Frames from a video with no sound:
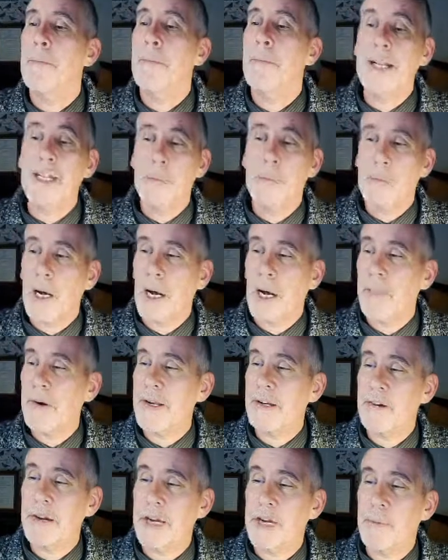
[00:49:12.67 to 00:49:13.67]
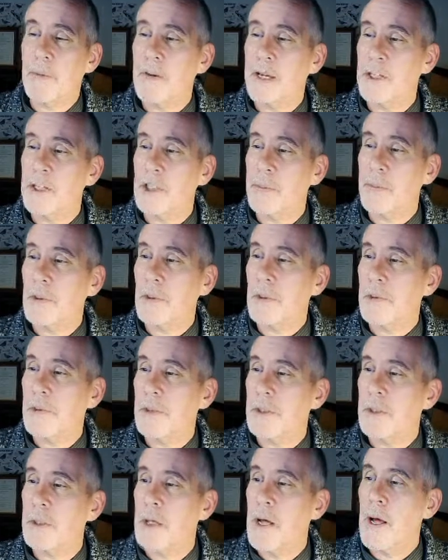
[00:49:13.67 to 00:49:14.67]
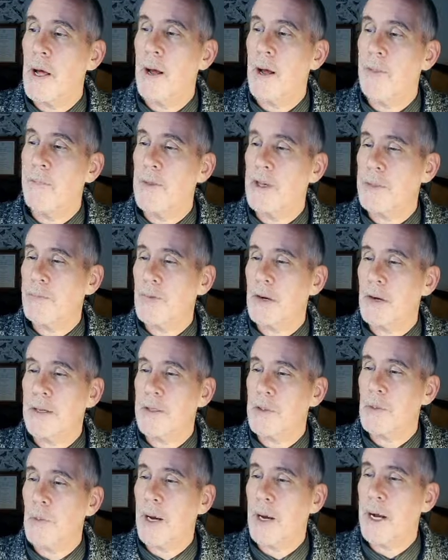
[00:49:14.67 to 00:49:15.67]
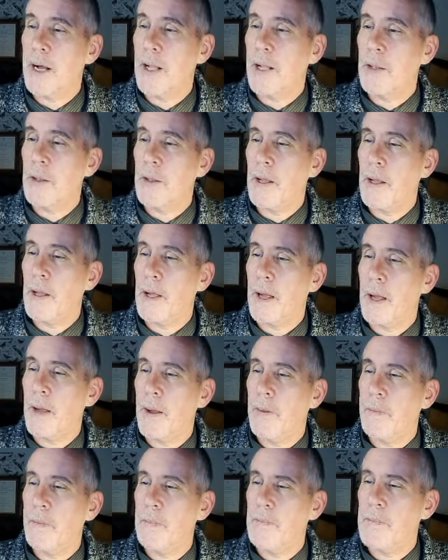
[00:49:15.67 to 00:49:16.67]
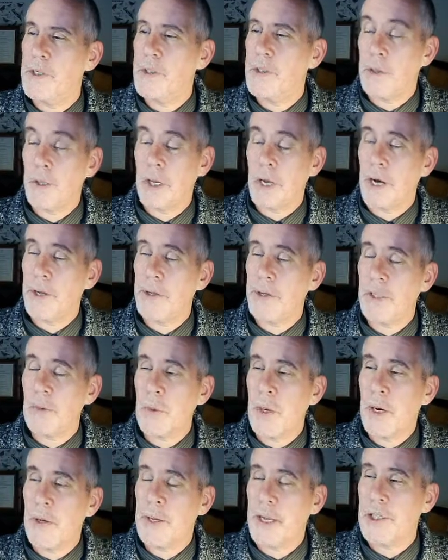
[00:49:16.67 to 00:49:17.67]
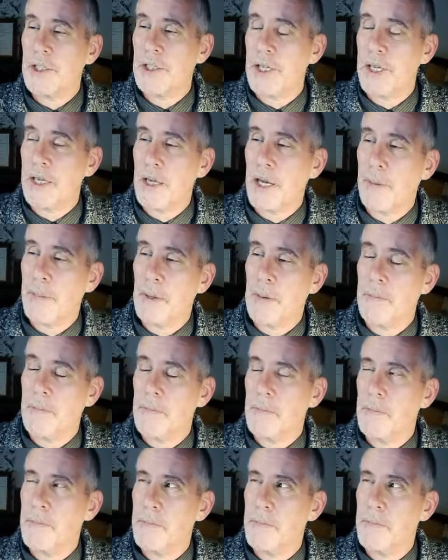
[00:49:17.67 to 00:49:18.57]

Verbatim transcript: Mandy Barber, incredible vegetables, um, is brilliant as well. Um, she was on Gardeners World actually a couple of